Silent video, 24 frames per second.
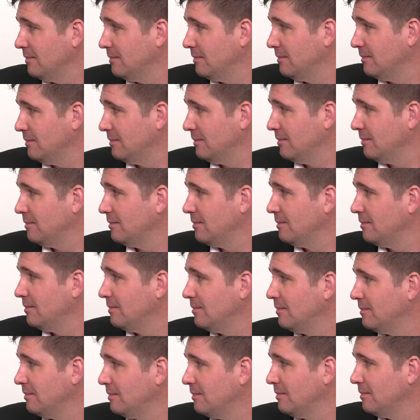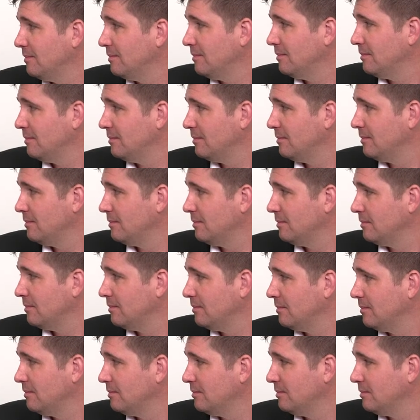
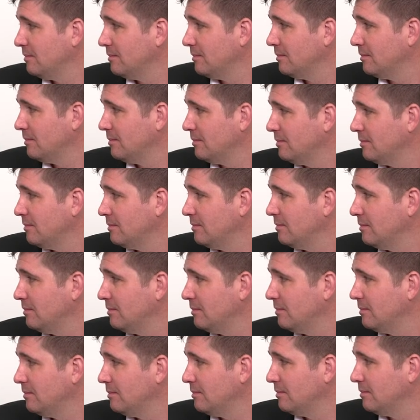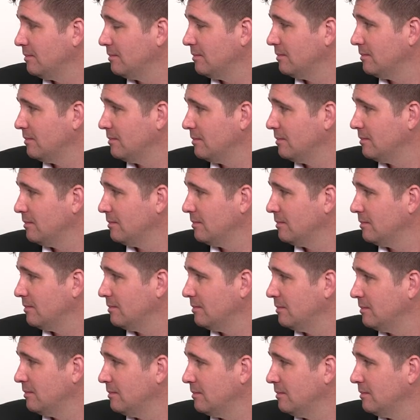
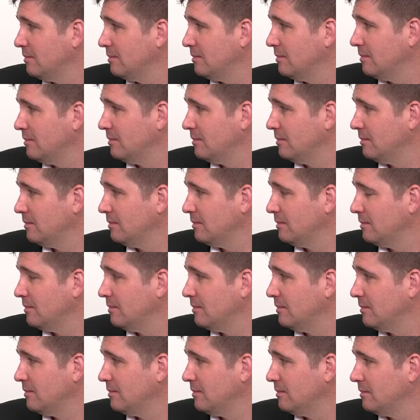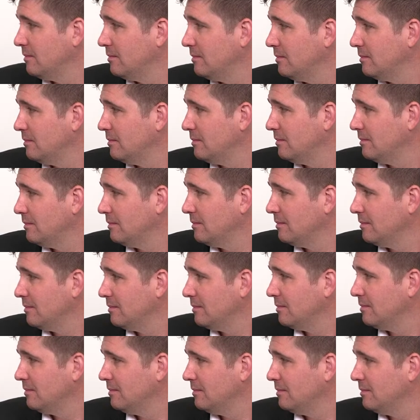
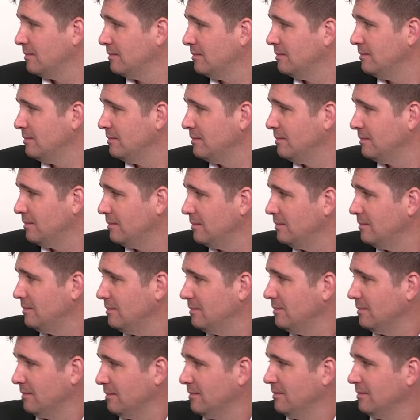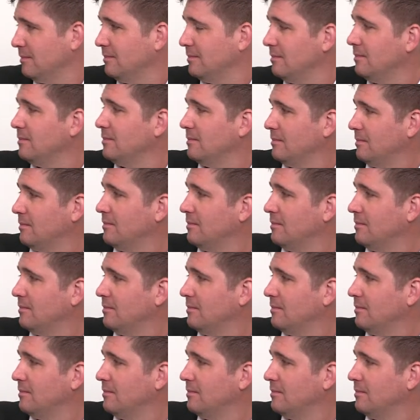(not speaking)